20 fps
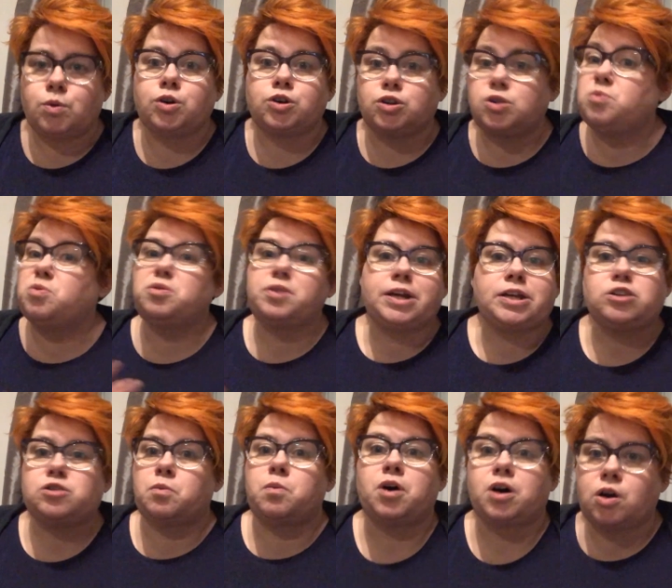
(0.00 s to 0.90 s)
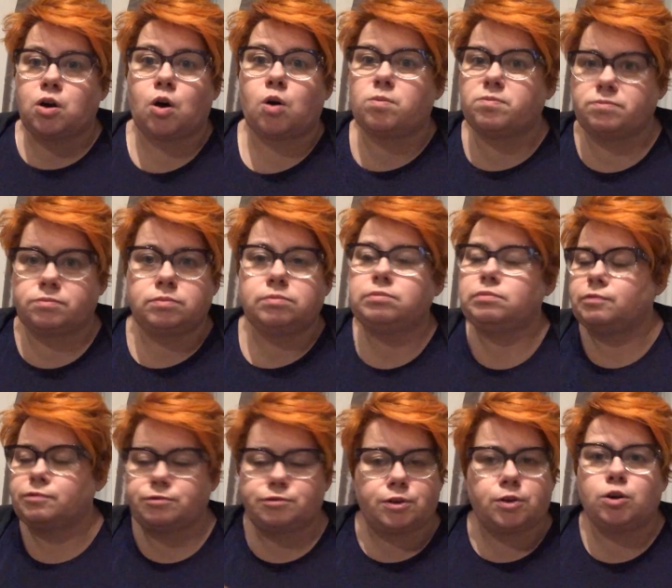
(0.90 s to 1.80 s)
you will need to work on
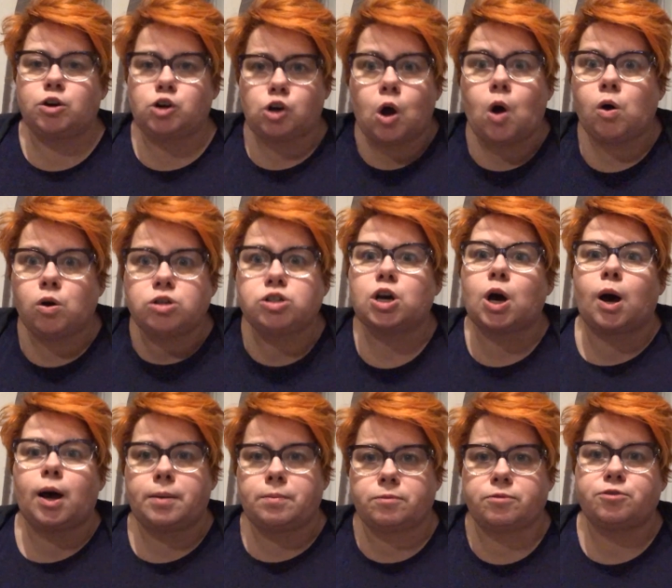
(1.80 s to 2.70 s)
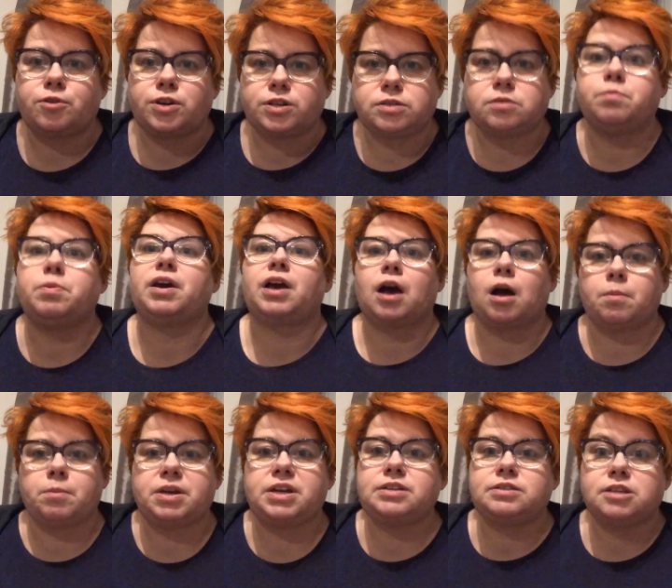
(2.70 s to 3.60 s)
for a long time for it to
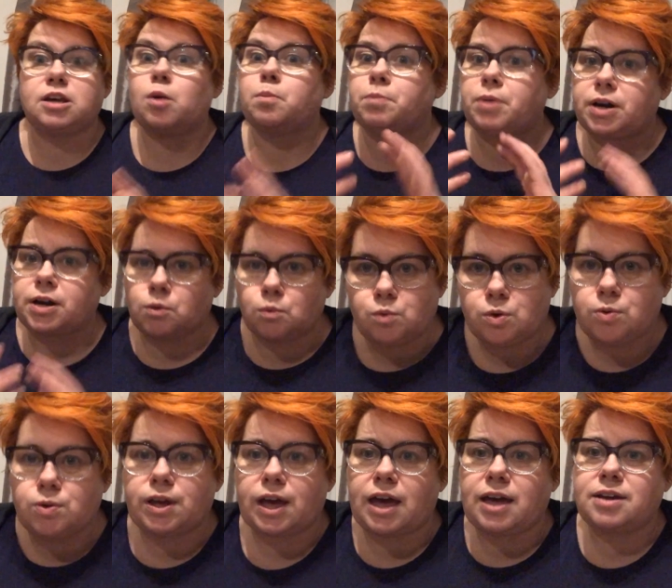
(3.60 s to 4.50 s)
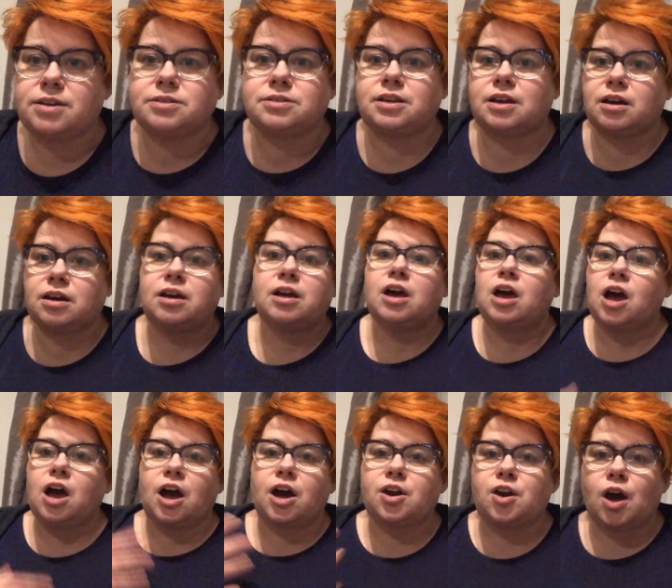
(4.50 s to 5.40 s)
become easier, but it will get easier,
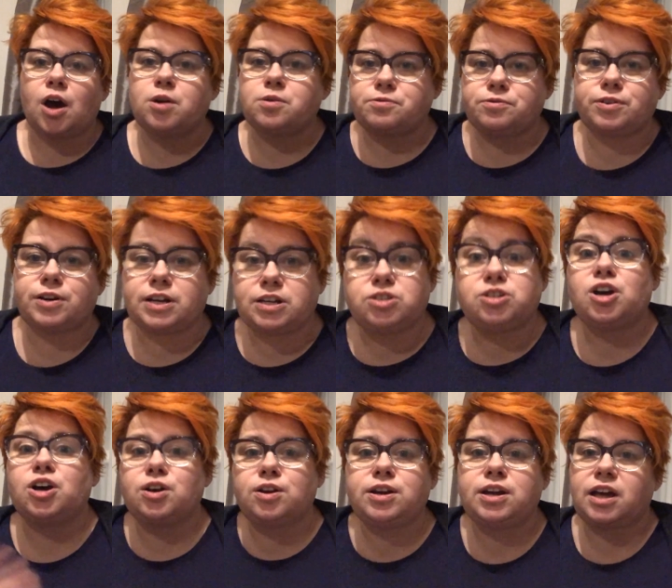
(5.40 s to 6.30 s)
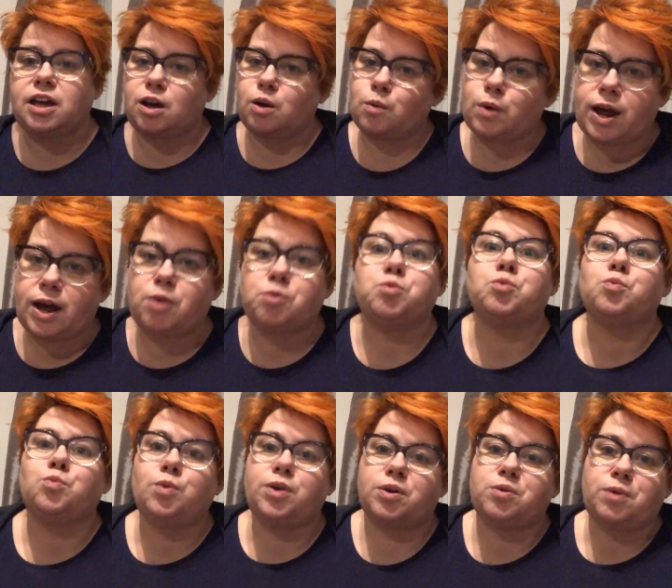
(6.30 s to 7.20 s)
and hopefully turning it around
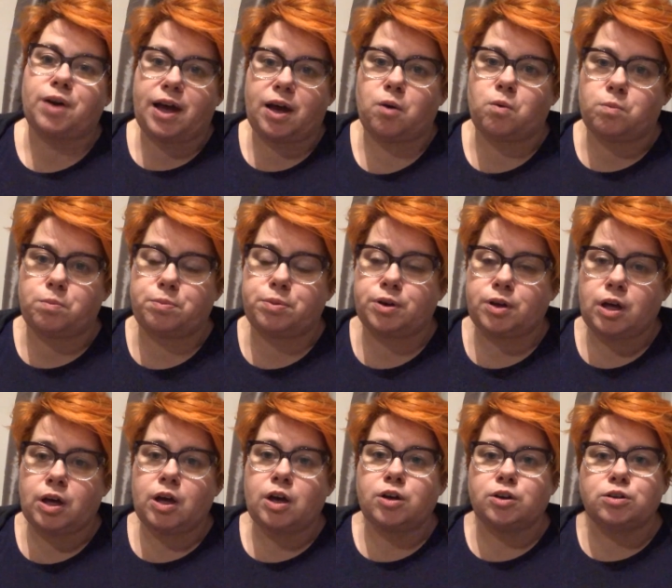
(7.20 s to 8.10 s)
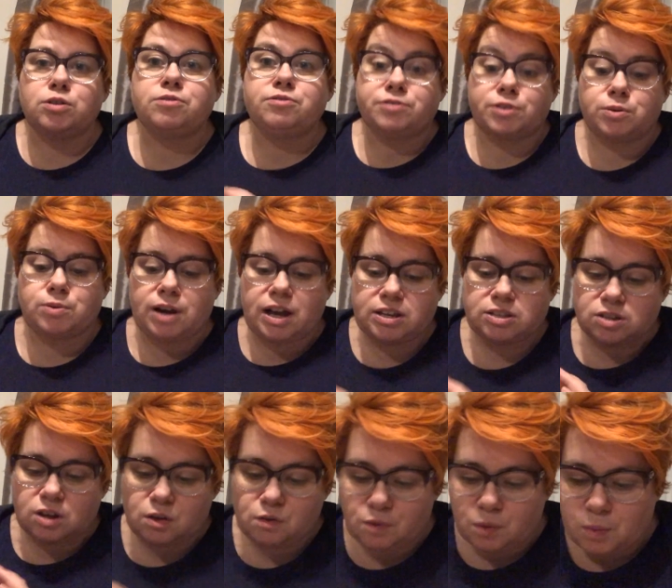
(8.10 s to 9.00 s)
will help you feel less
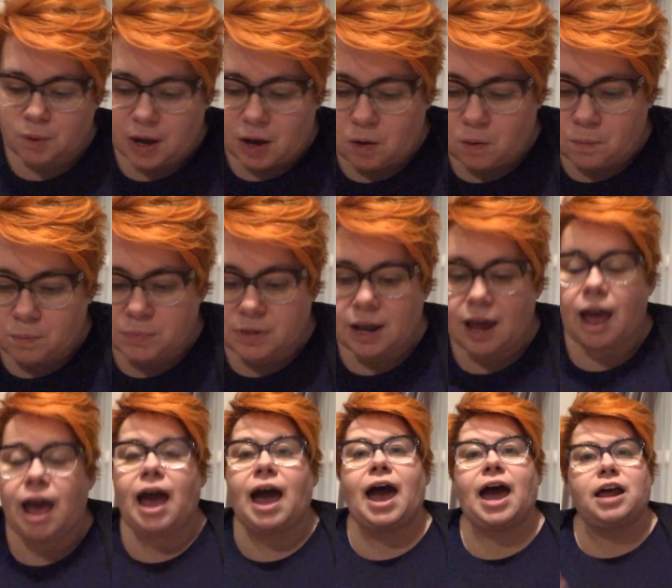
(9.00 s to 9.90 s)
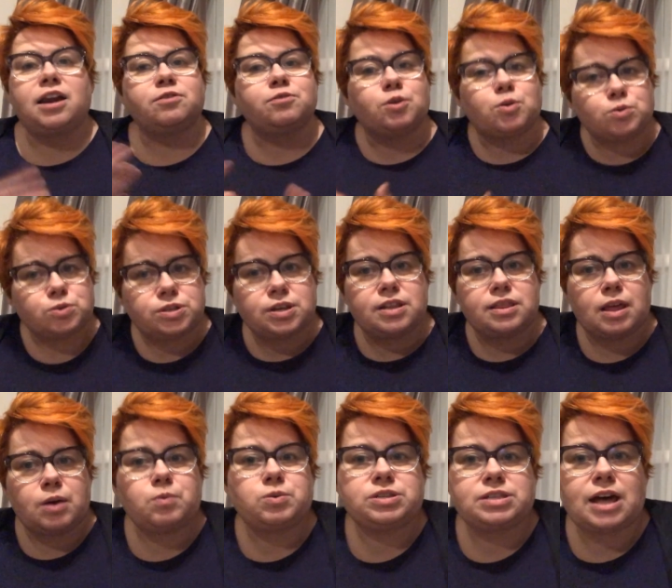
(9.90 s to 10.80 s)
overwhelmed. And of course then
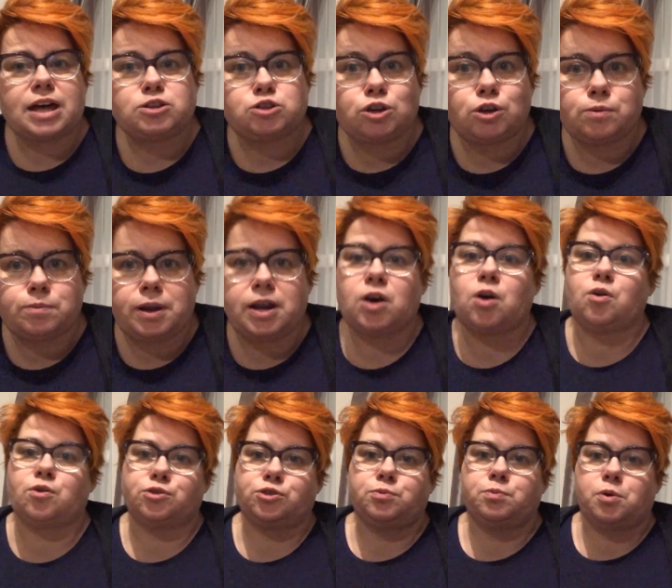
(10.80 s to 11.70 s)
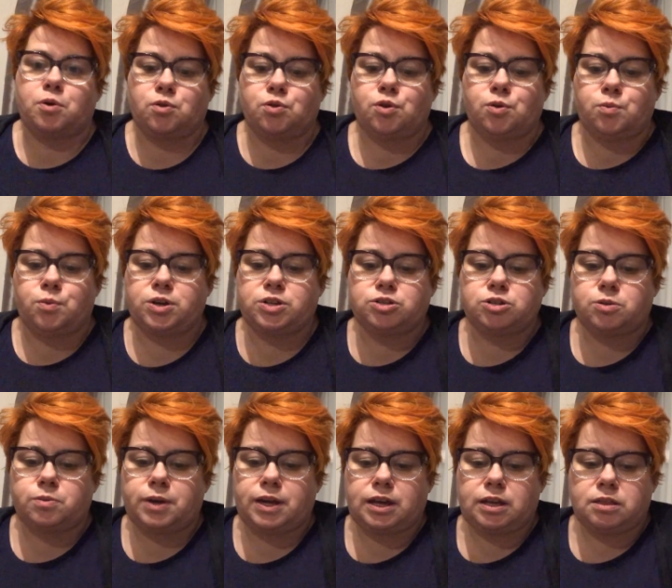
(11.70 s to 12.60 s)
there was that 2-minute hotspot that we're
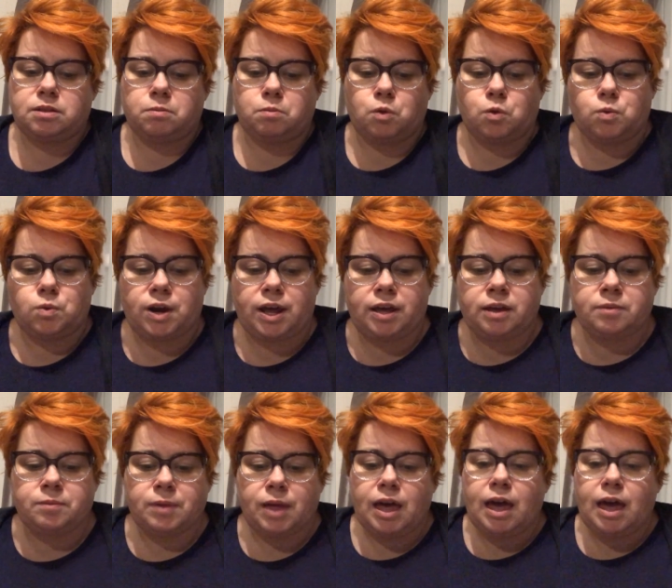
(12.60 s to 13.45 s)
doing in the morning.